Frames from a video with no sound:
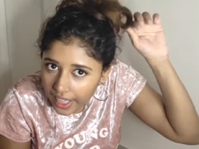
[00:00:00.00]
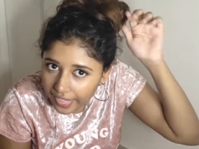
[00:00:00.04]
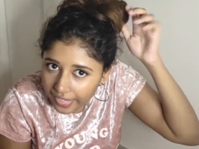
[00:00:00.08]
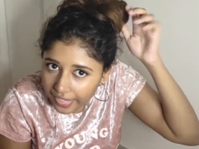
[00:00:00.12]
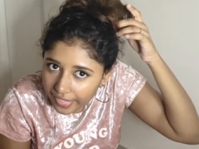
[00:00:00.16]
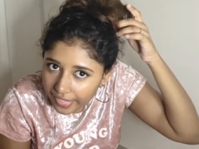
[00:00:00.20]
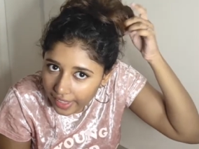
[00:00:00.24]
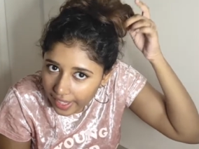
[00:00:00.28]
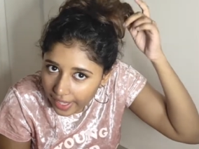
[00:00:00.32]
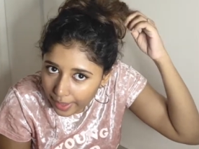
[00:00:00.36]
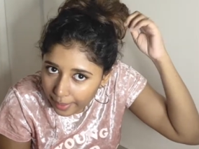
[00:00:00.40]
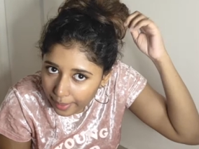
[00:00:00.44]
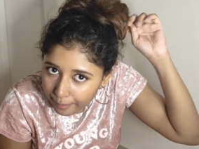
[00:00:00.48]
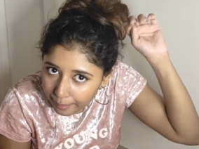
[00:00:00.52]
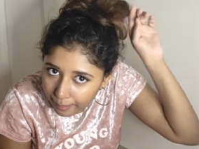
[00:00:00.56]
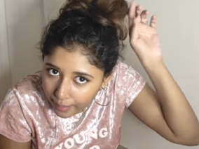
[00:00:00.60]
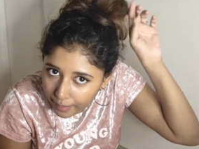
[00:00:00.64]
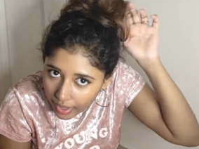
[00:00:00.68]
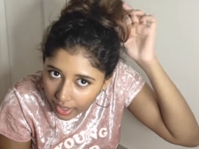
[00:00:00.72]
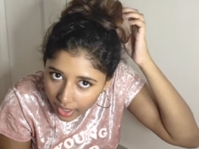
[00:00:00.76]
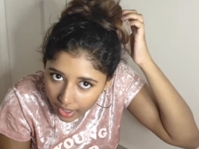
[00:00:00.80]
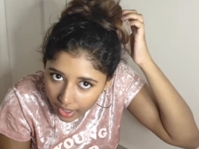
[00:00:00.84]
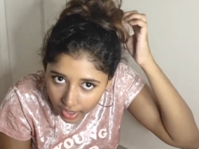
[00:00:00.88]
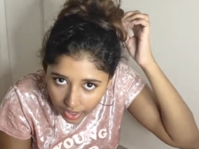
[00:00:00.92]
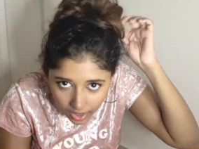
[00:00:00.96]
them.
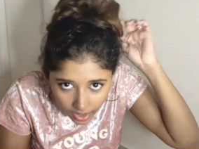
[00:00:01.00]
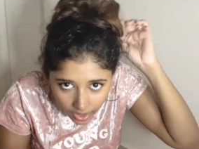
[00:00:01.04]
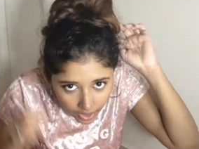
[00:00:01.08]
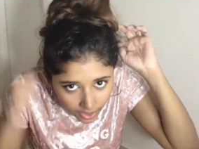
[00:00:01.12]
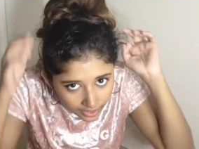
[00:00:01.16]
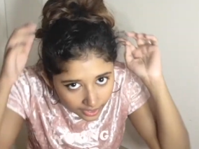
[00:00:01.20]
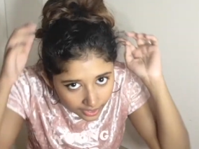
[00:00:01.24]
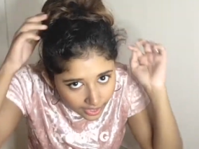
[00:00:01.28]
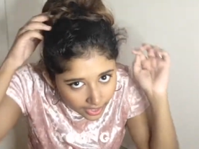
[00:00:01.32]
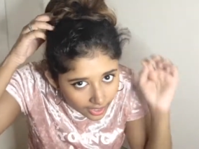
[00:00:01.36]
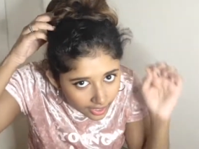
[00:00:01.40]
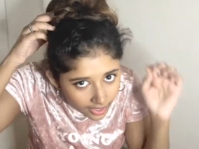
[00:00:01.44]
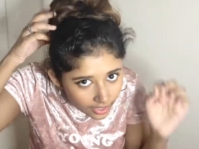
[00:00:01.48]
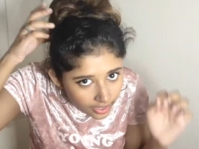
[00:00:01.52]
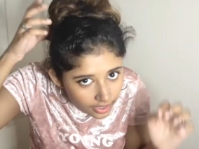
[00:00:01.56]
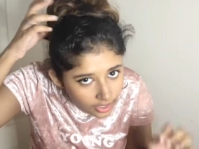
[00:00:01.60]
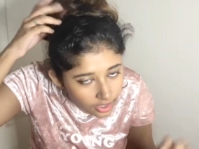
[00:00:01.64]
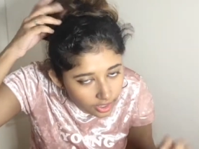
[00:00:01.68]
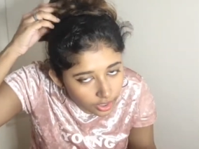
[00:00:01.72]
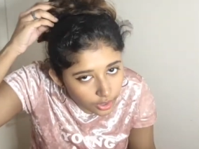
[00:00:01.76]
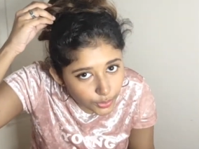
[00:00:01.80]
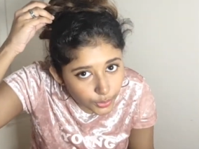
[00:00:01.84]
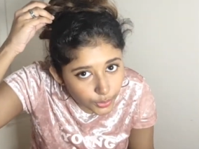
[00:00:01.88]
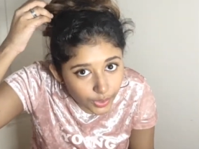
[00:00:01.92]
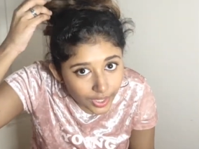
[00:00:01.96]
Again,
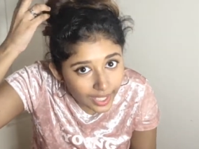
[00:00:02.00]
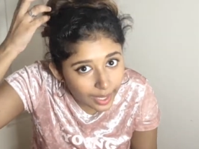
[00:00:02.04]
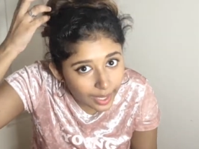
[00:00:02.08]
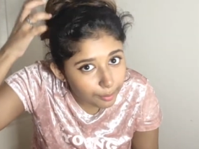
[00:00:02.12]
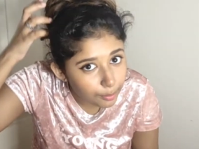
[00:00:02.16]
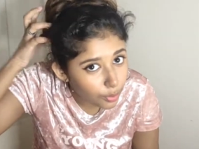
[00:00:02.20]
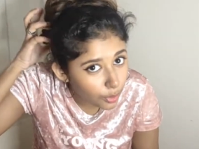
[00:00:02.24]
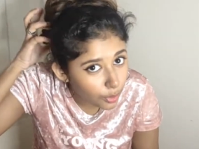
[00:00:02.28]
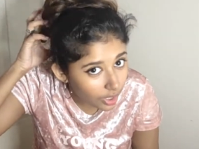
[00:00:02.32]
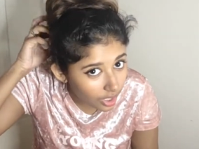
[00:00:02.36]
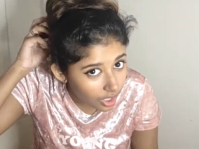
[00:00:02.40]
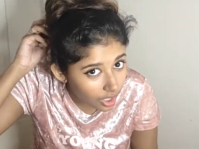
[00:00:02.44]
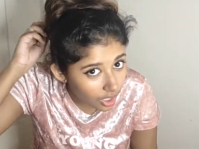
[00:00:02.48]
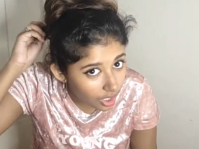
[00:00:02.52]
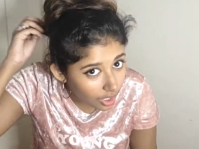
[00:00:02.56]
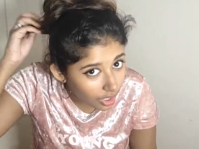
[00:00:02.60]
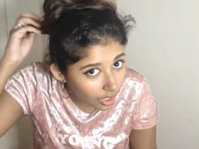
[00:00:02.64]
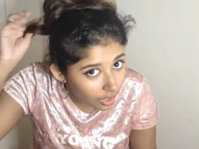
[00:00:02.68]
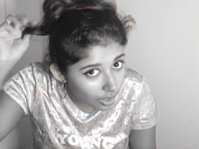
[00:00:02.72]
today I'm doing a